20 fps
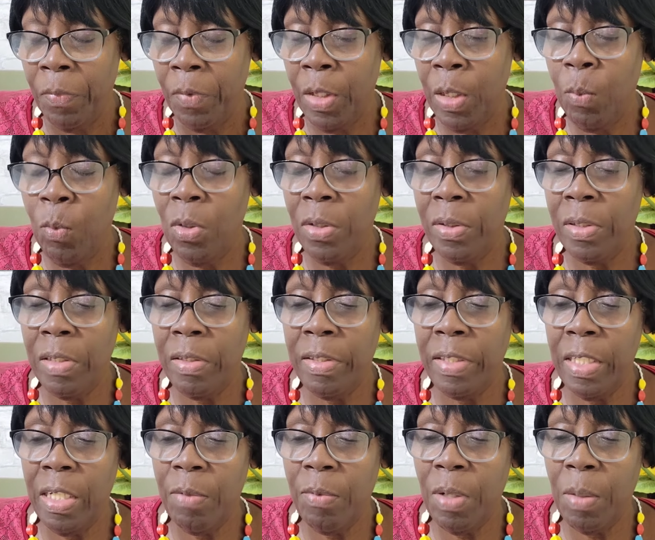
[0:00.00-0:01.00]
He was a
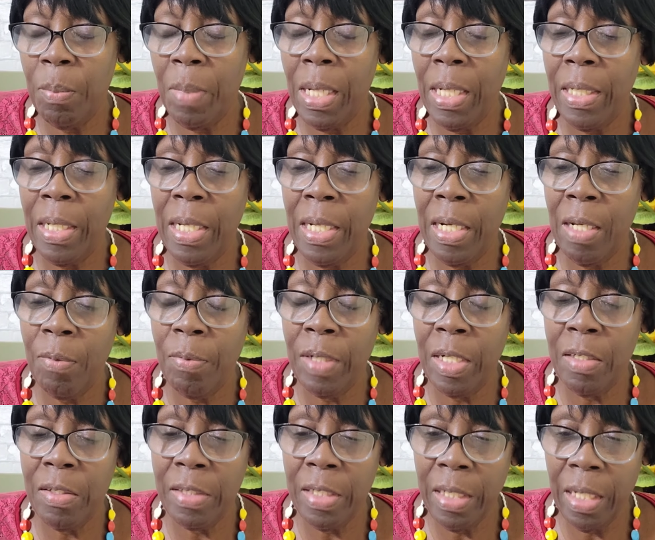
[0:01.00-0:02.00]
savior back then
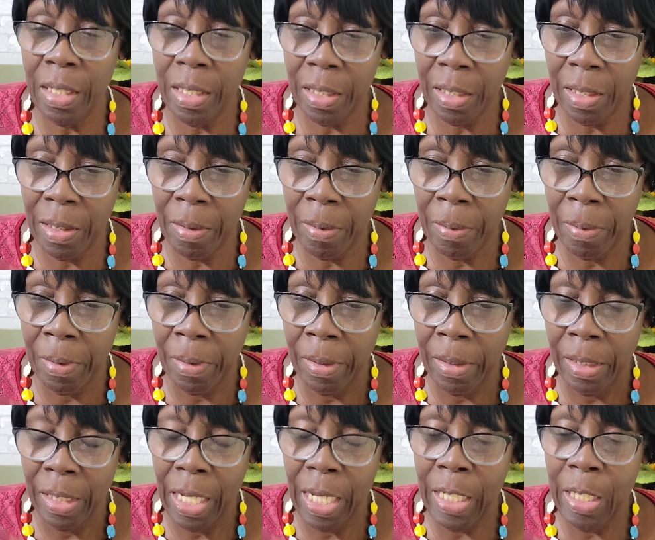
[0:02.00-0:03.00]
after Sierra,
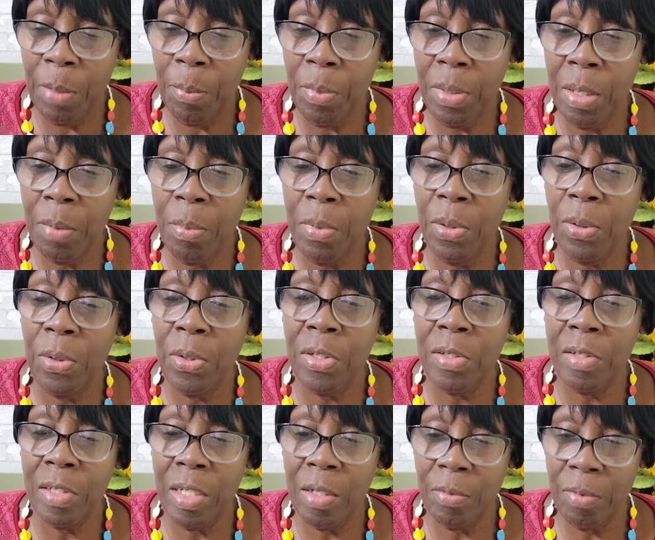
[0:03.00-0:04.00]
and he may be on a
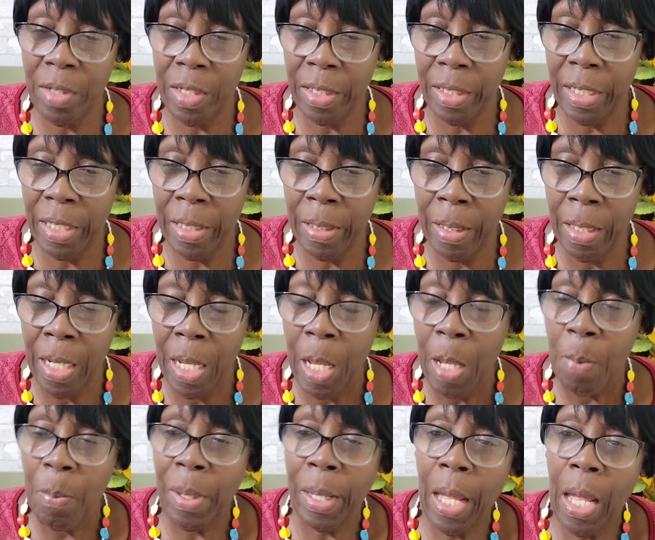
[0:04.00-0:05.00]
savior again.
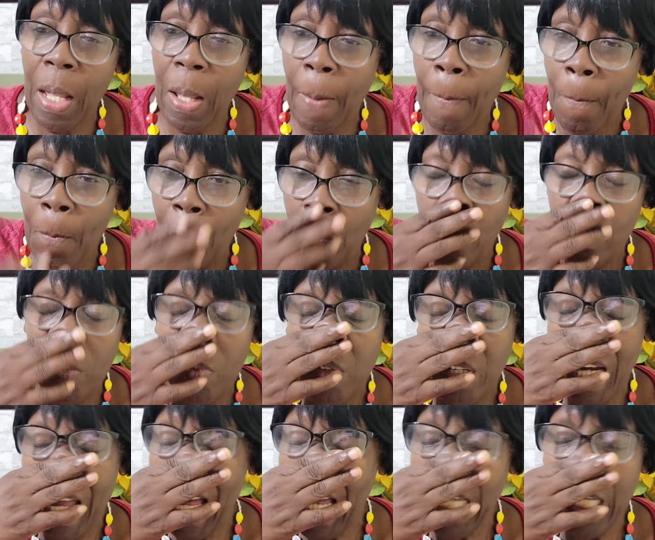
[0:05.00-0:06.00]
Because
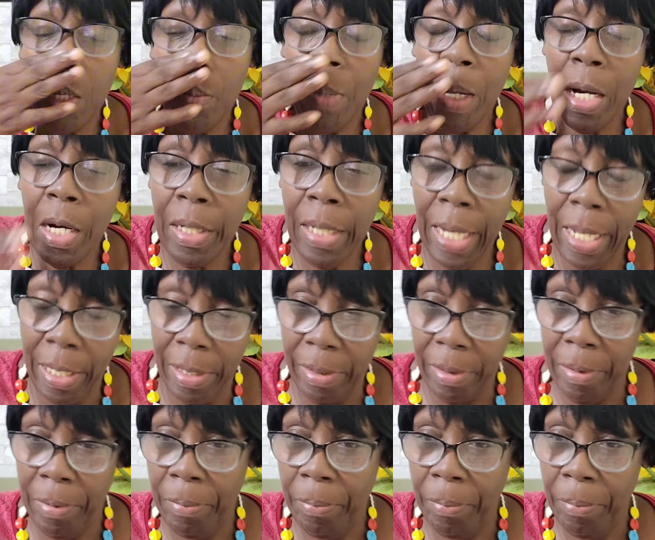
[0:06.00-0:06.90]
like him or not,